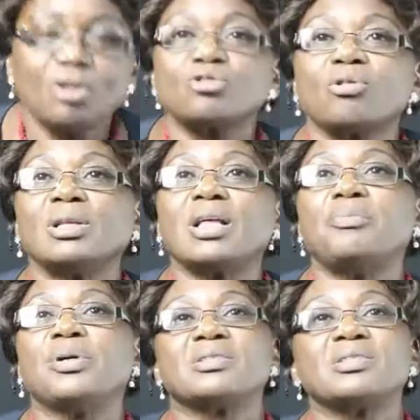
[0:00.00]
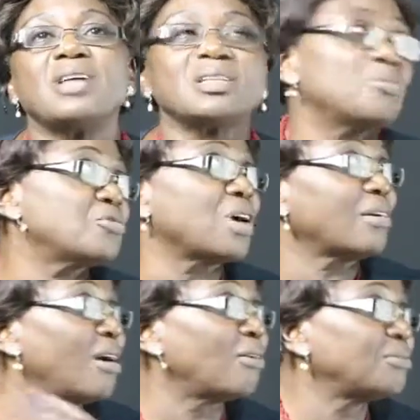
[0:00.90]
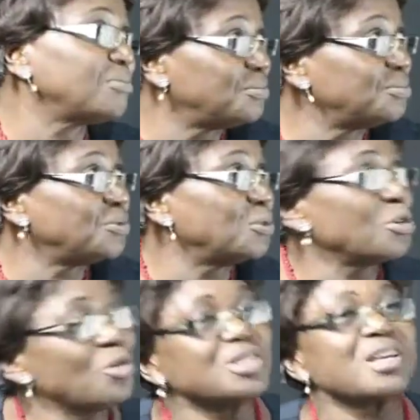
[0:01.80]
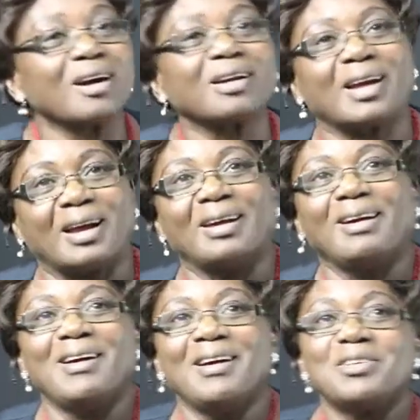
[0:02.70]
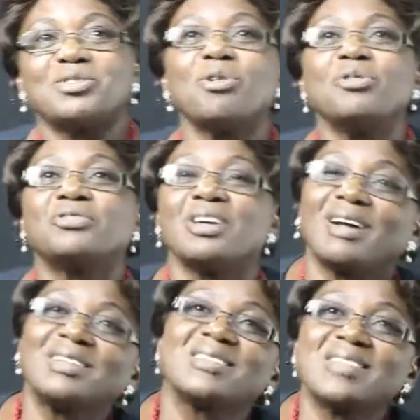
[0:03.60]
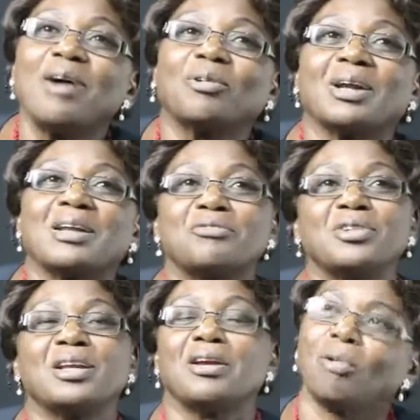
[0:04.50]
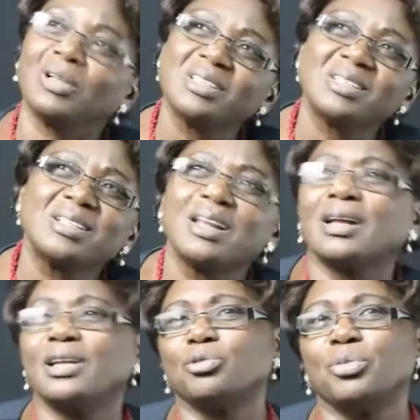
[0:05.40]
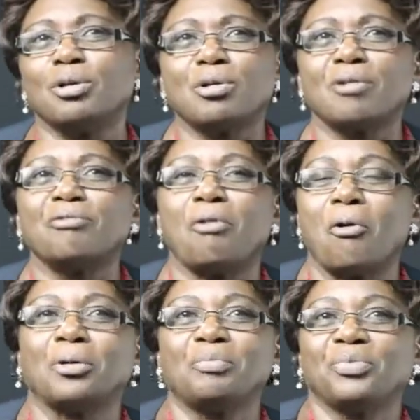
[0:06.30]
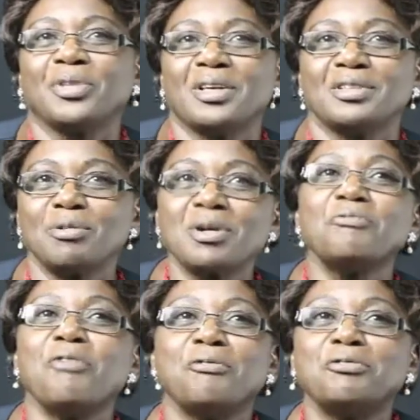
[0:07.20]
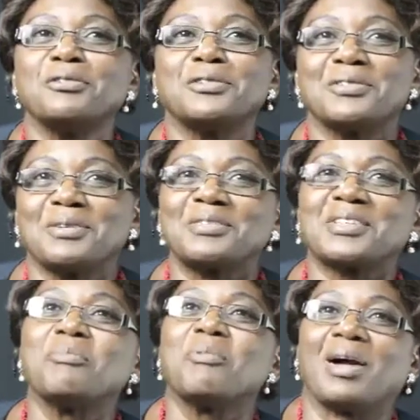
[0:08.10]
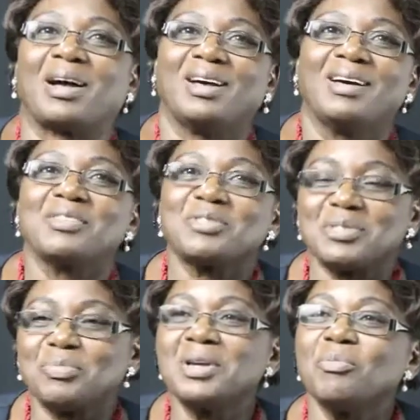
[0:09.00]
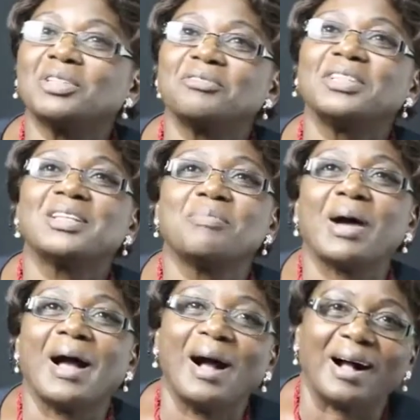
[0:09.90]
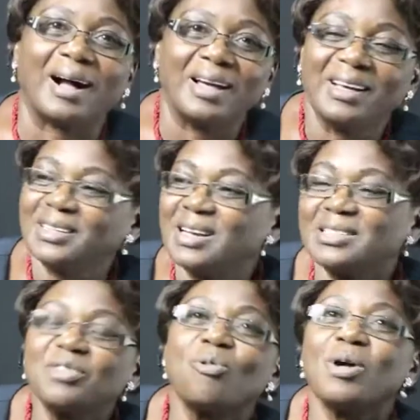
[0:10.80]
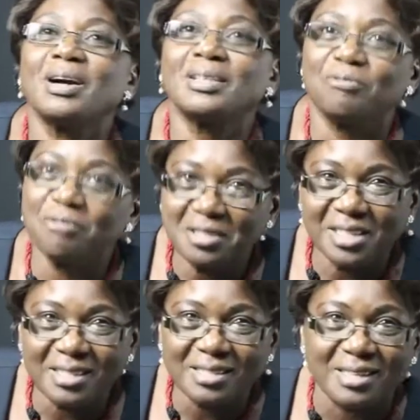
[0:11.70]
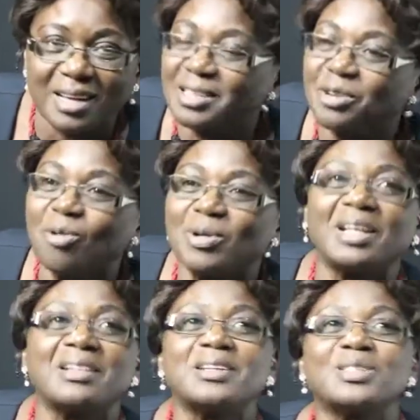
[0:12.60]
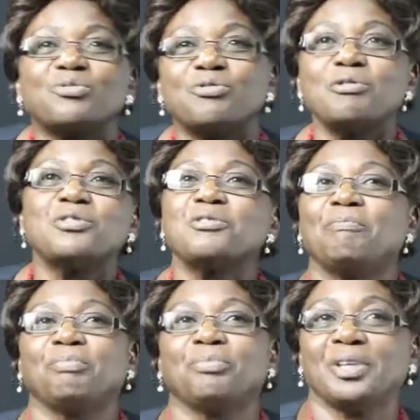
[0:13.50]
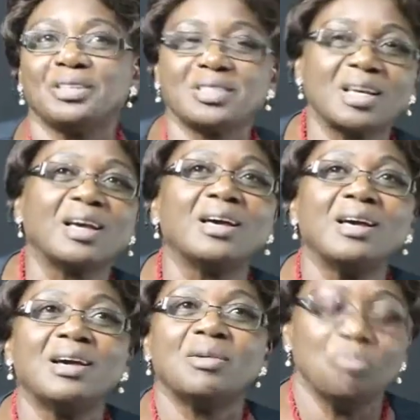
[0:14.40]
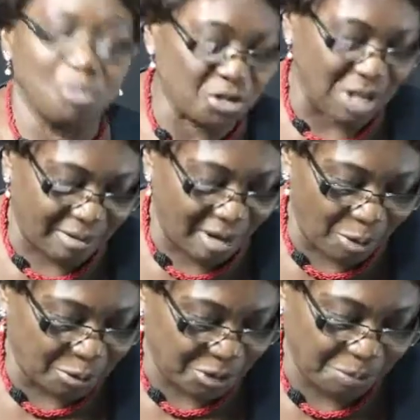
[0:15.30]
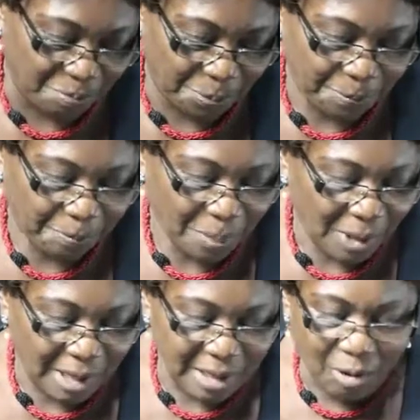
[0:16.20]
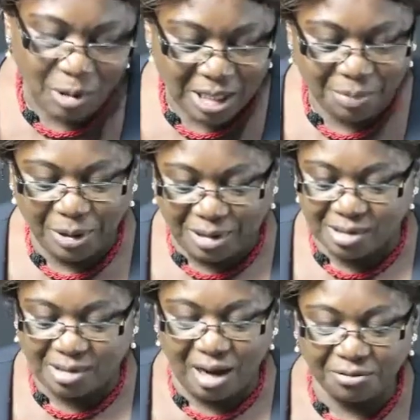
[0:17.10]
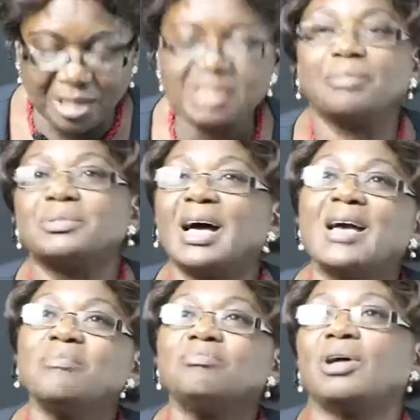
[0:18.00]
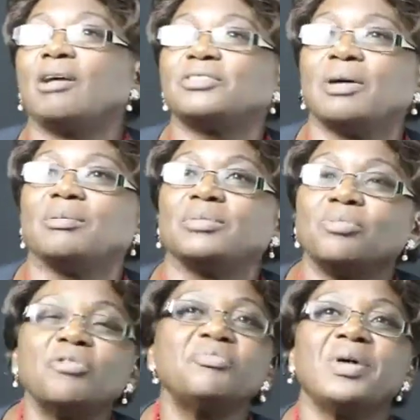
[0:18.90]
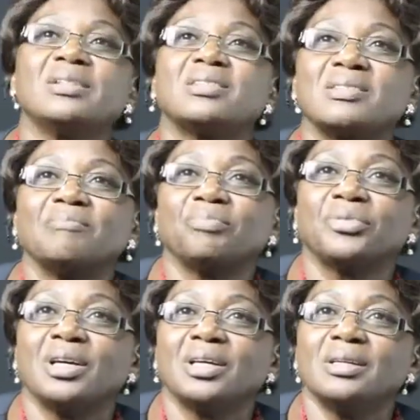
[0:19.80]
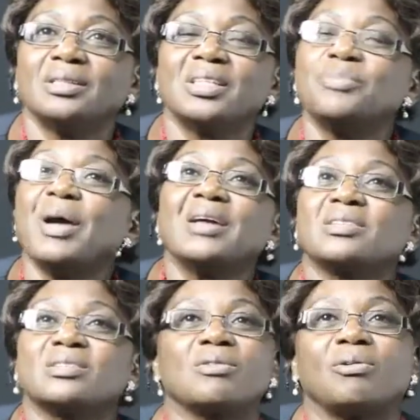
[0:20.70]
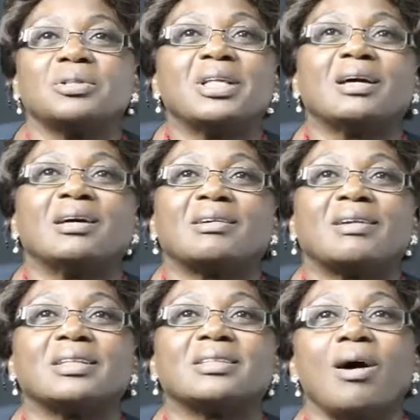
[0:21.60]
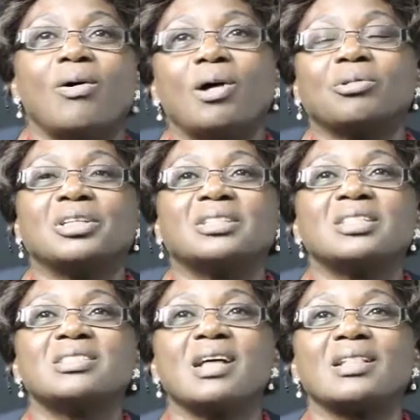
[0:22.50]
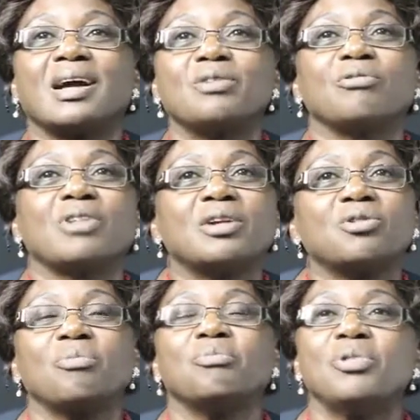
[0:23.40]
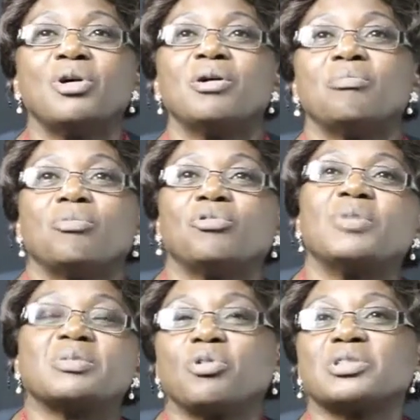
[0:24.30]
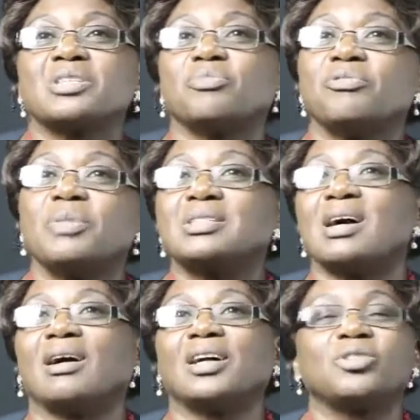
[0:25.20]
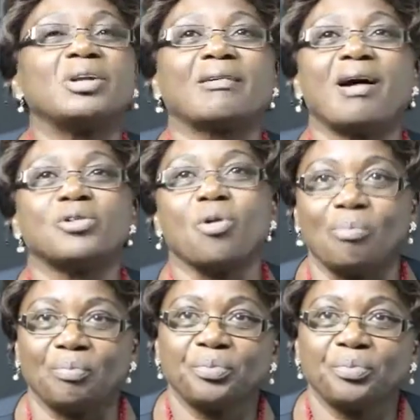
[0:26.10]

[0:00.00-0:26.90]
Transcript: So what happens? It just moves around. We know it's hungry. So if the rat is hungry, definitely, what is it likely to be looking for? It's looking for food somewhere. So it's being motivated by hunger. It doesn't know where the food is. It doesn't know whether there is food. It moves around. Now what happens? After some time, after the movements, it depends on the rat, how hungry it is, and the kind of random movements, because these movements are actually random.